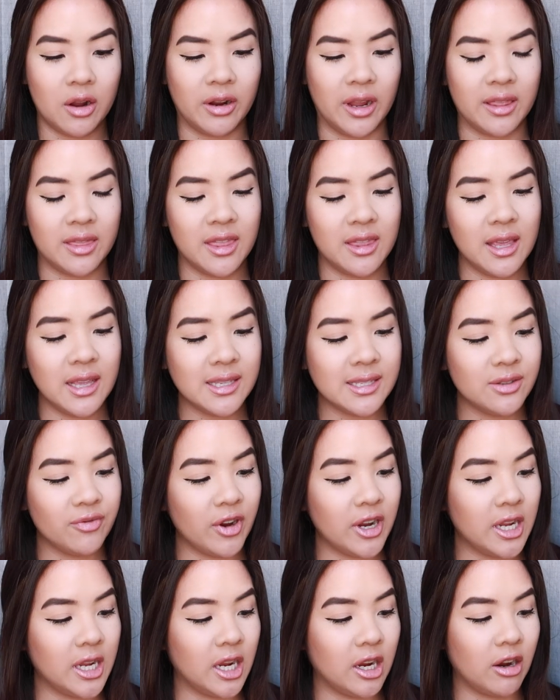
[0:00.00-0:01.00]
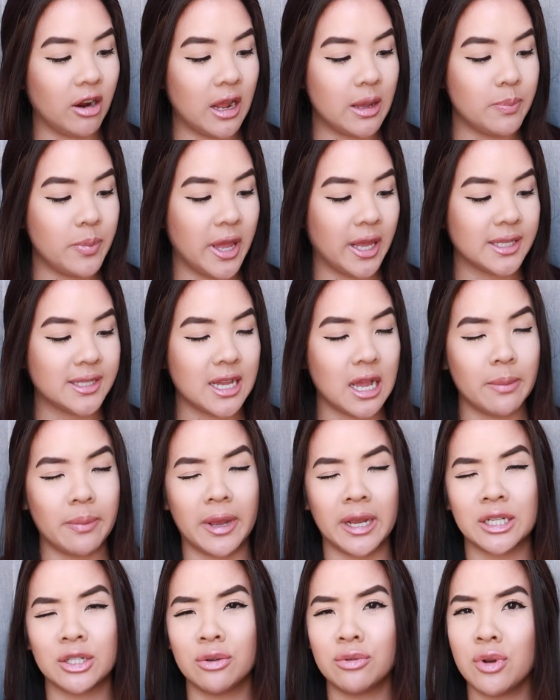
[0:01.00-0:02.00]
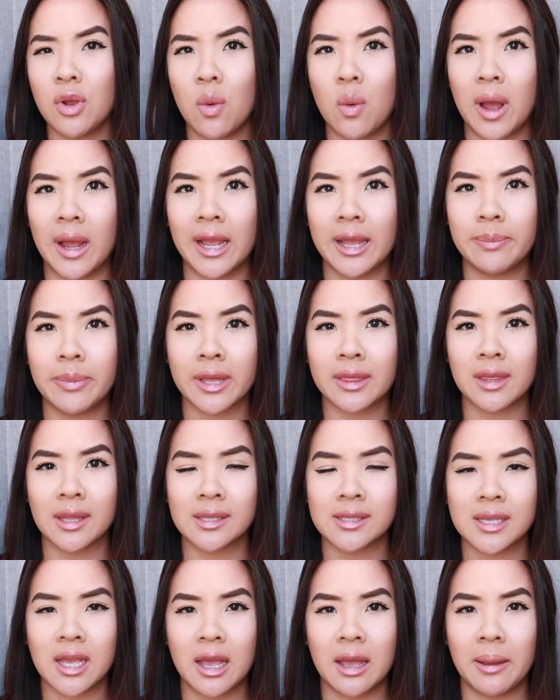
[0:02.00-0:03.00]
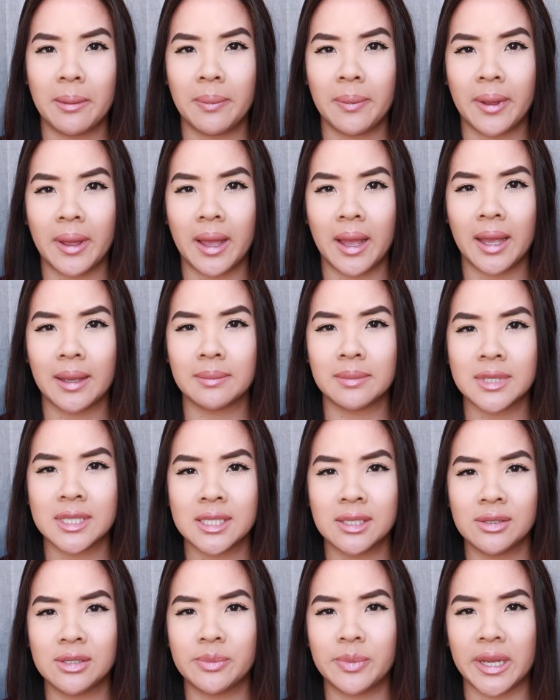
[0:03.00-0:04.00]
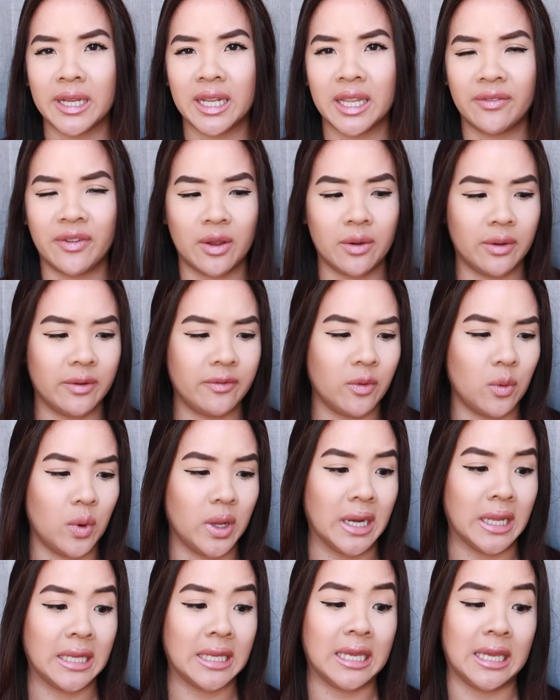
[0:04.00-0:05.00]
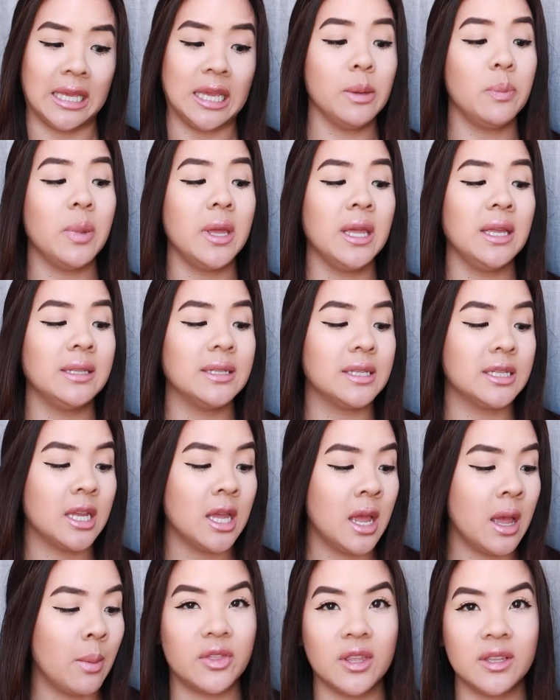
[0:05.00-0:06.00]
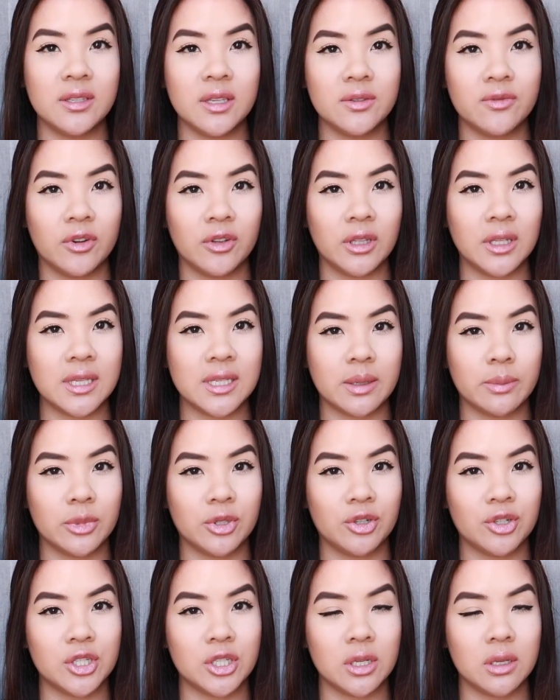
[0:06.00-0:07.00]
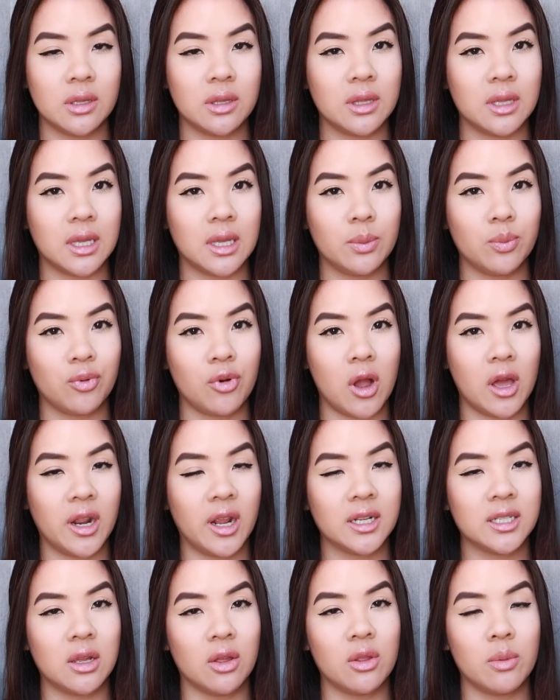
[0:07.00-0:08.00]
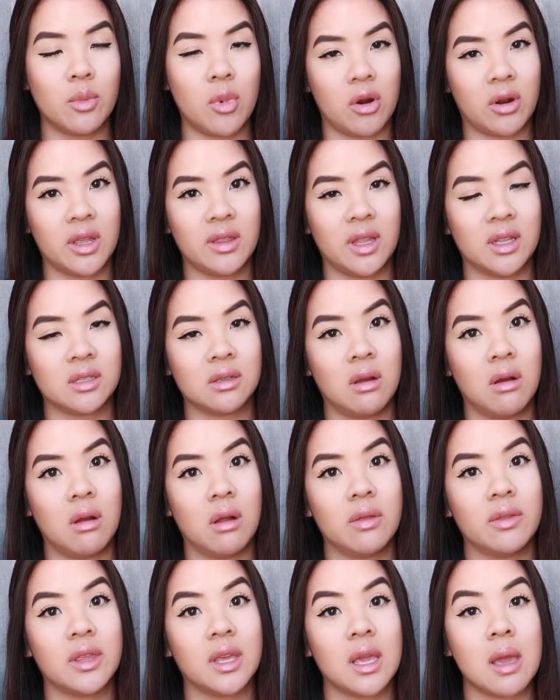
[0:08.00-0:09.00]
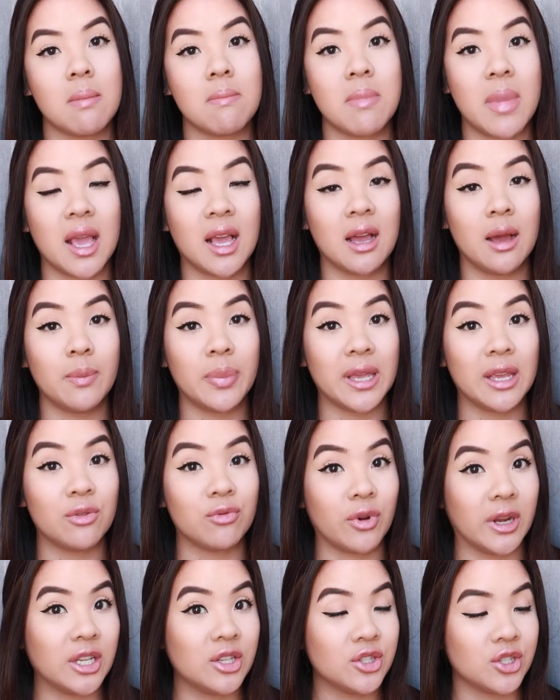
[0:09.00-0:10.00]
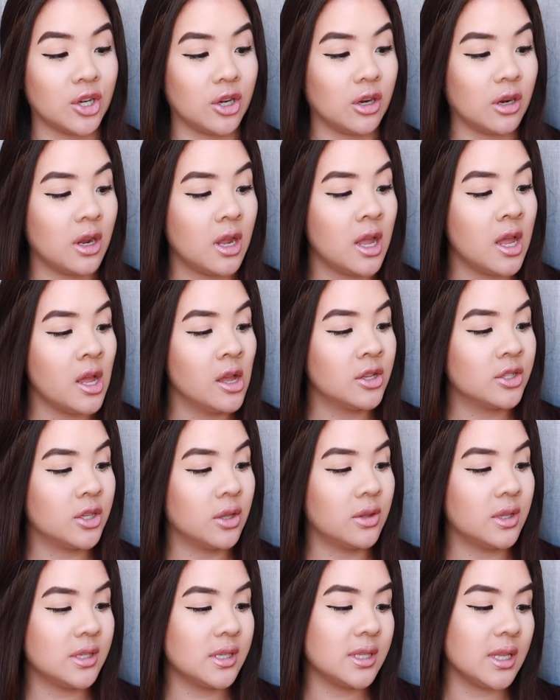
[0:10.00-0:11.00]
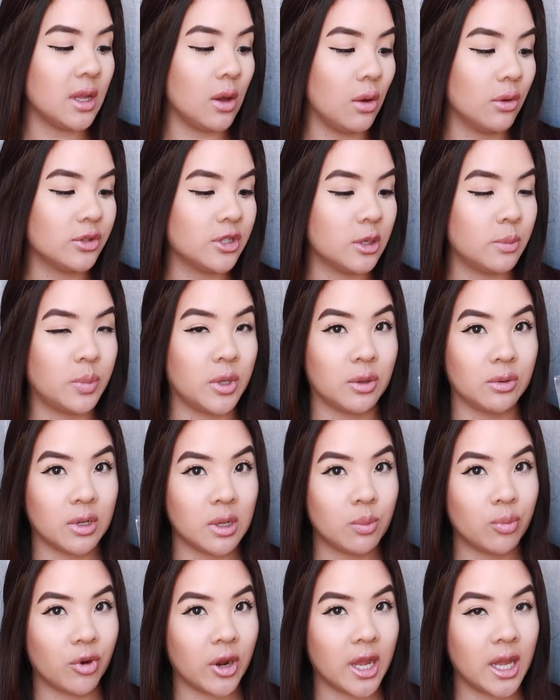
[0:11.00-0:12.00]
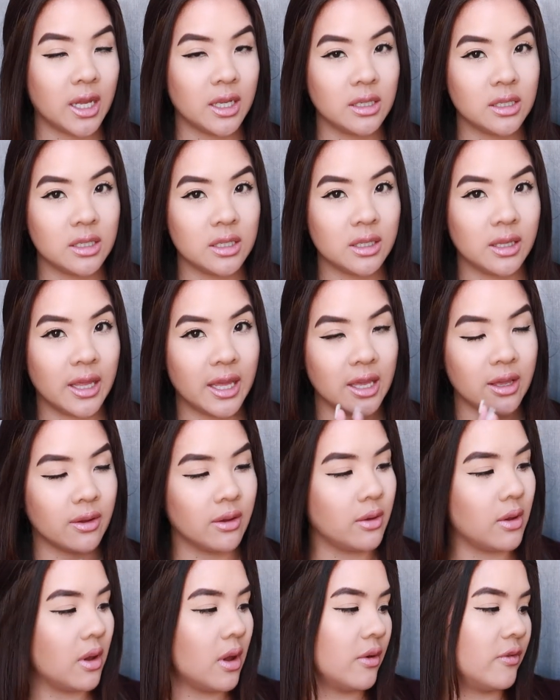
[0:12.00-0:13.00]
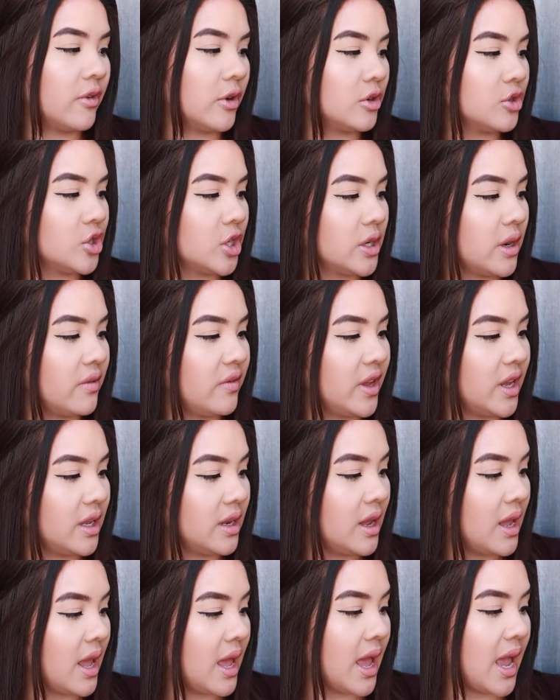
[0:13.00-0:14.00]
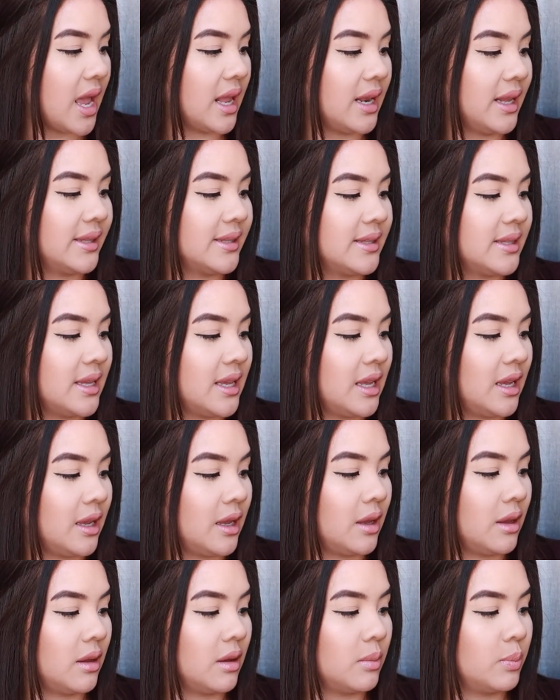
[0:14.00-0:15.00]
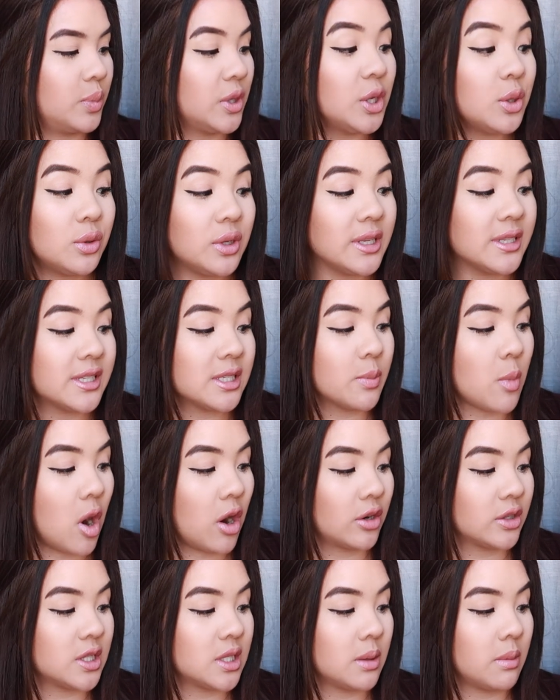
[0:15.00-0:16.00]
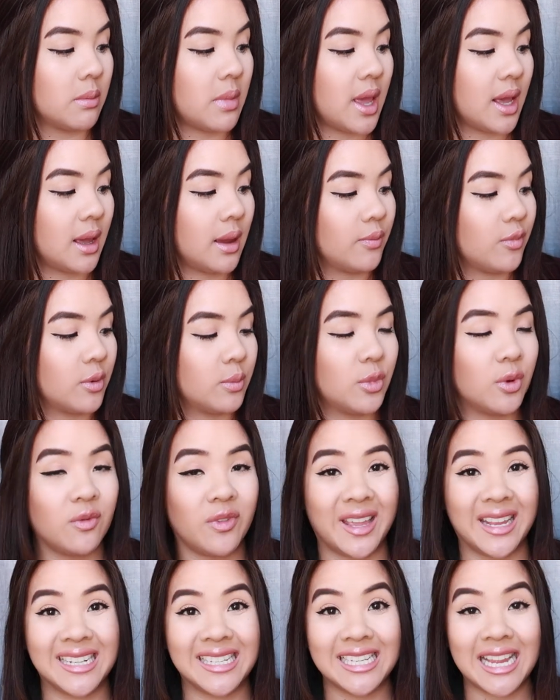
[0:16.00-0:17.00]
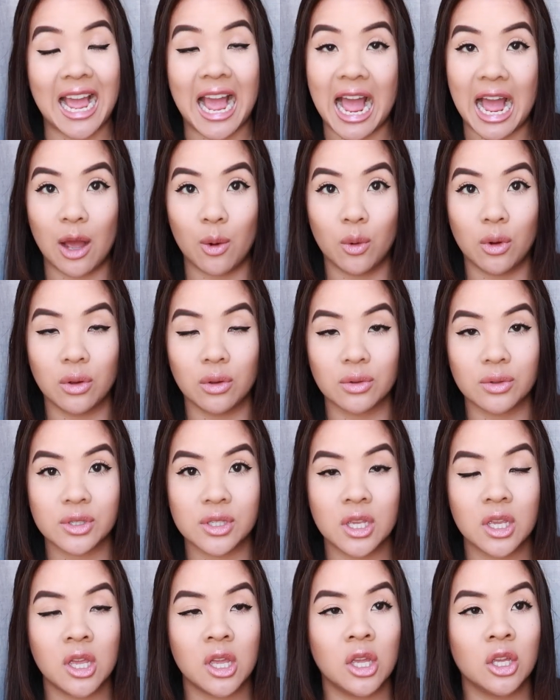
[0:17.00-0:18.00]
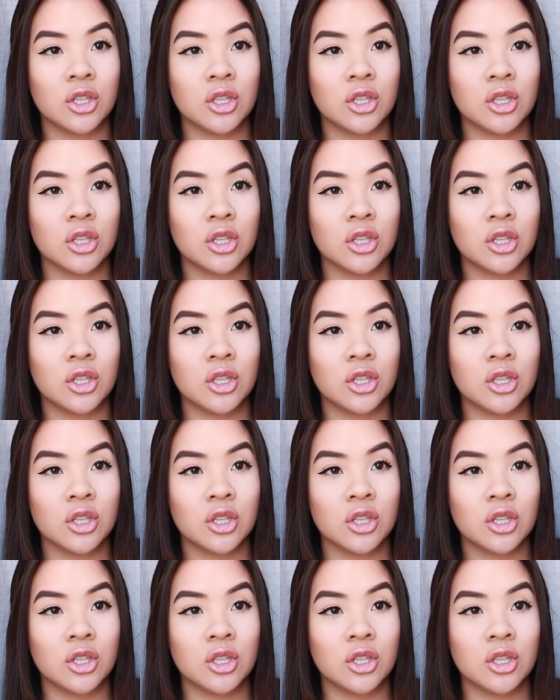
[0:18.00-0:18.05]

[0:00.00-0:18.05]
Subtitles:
All right, this right here I picked up. I don't know why I picked this up. I'm still debating if I even want to keep it. This is really similar to the product on the market that's called the makeup eraser. So this is the Ulta Beauty brand, like a version of it, and it's the Beauty Smarts makeup removing towels.